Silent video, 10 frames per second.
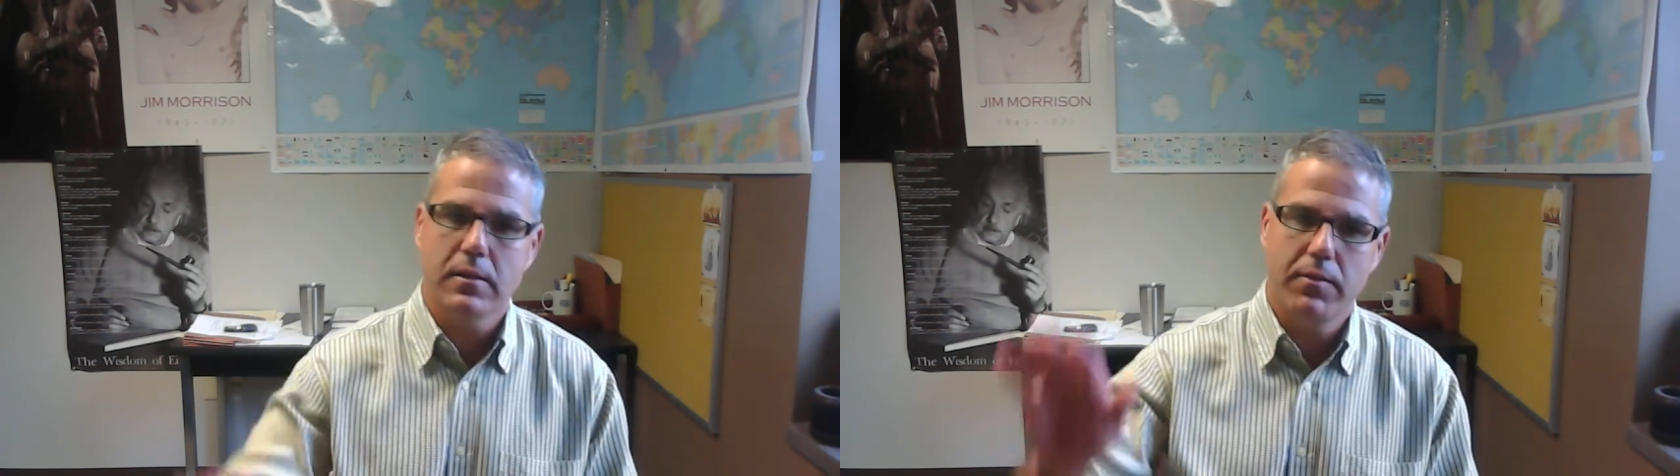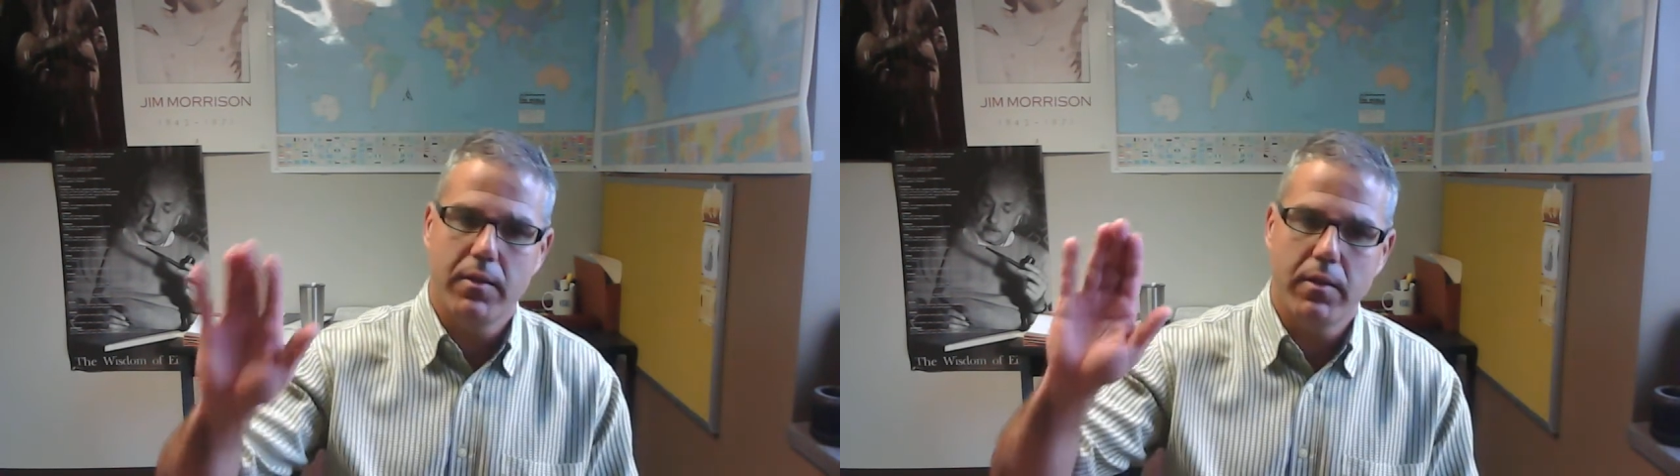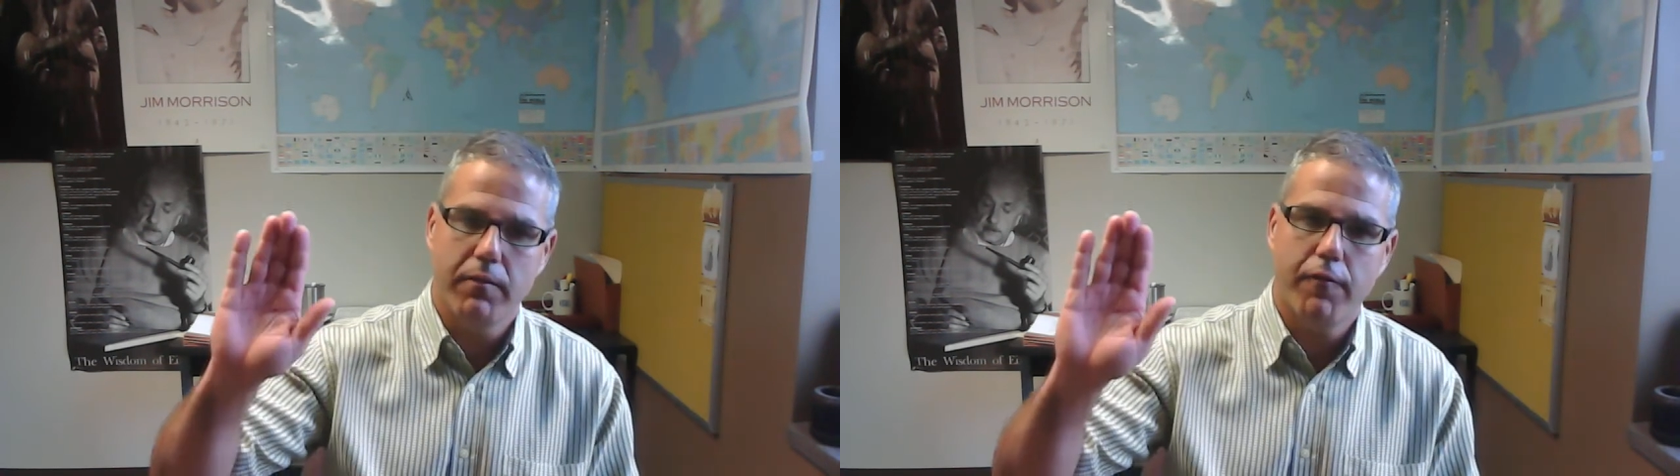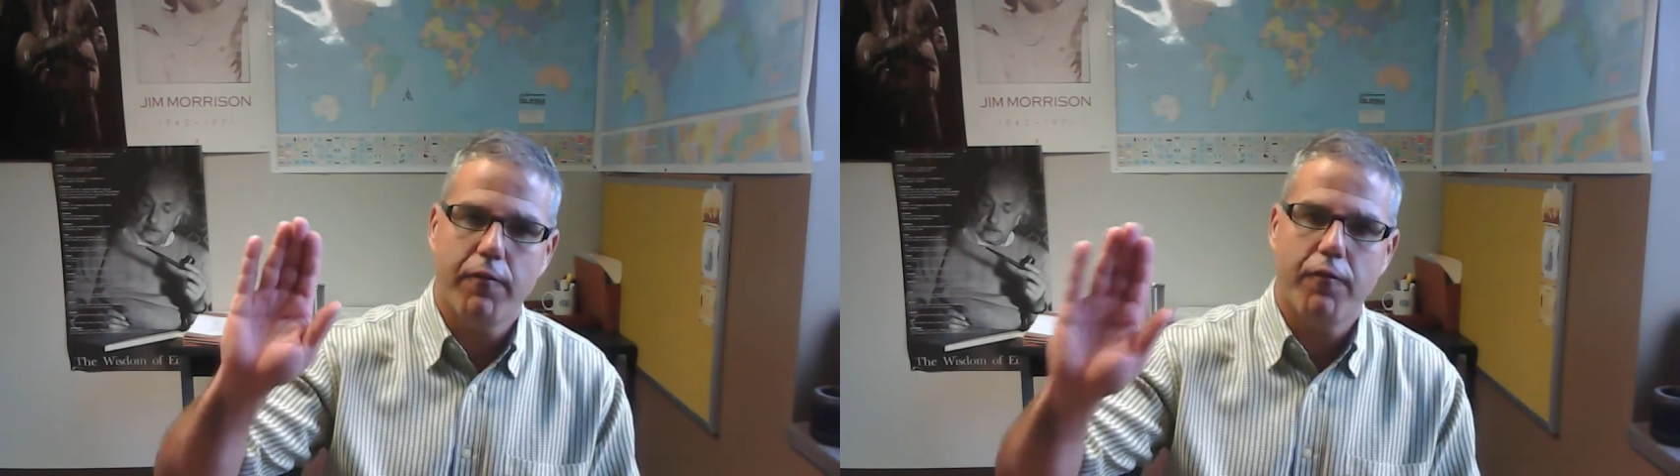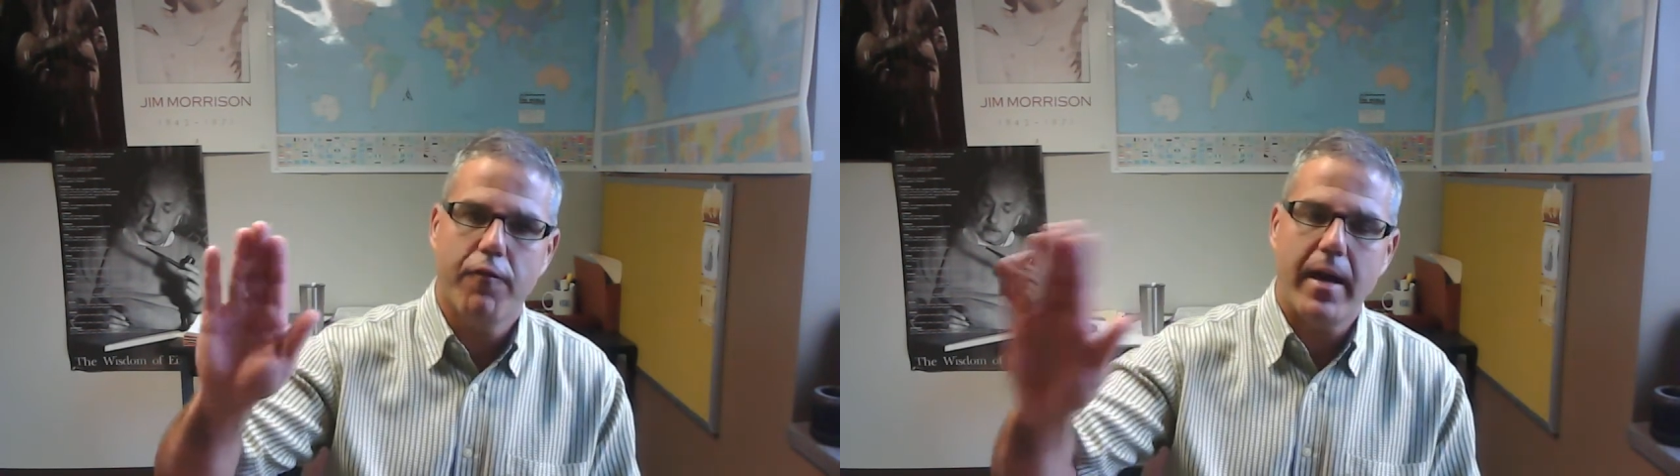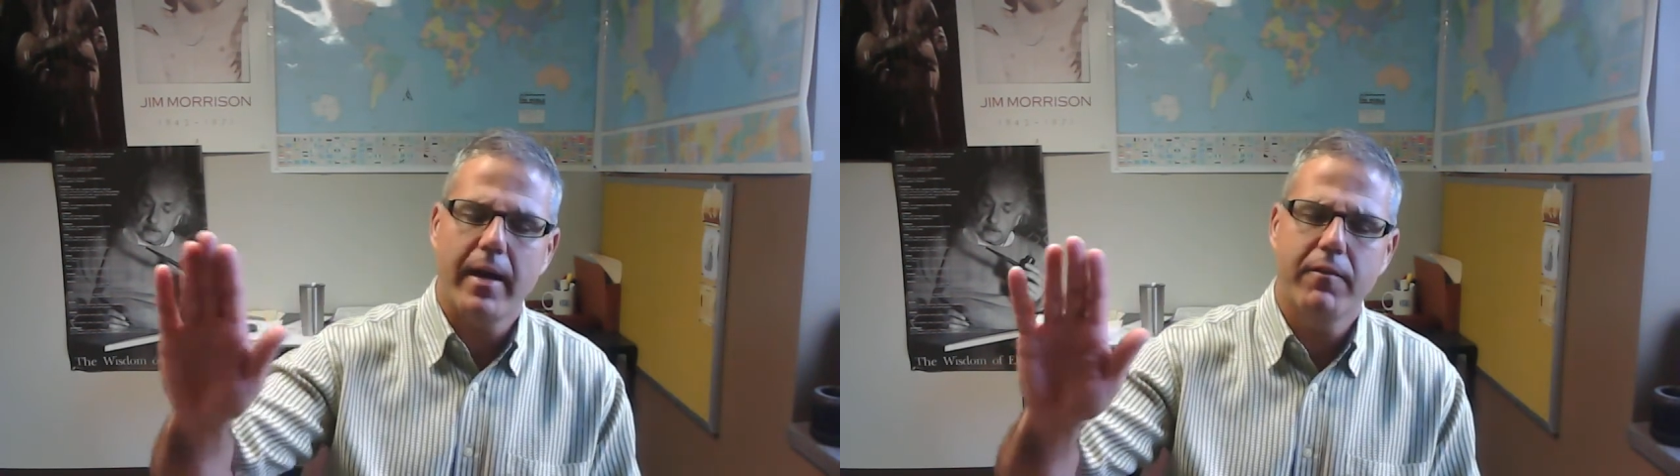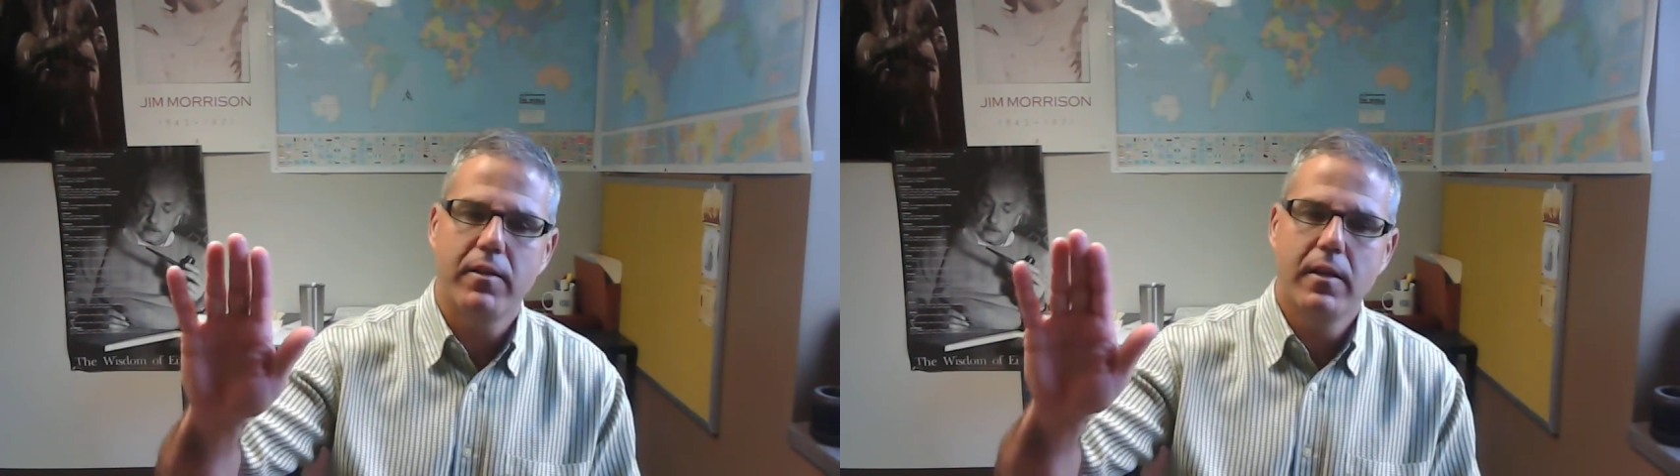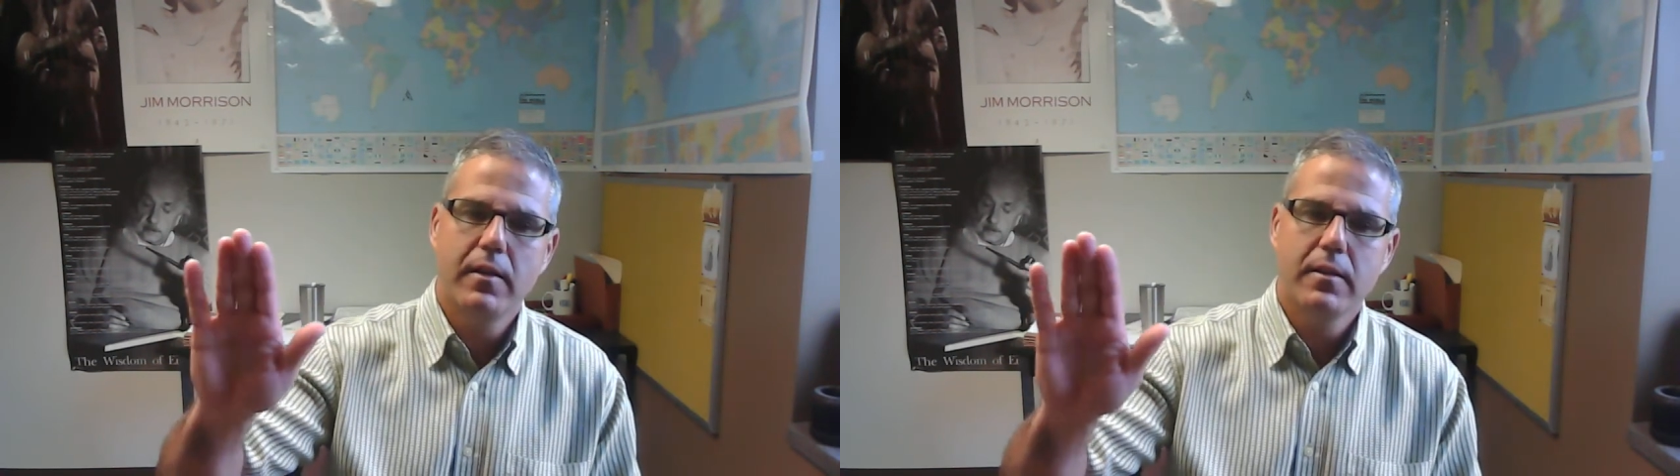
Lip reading: and then the 5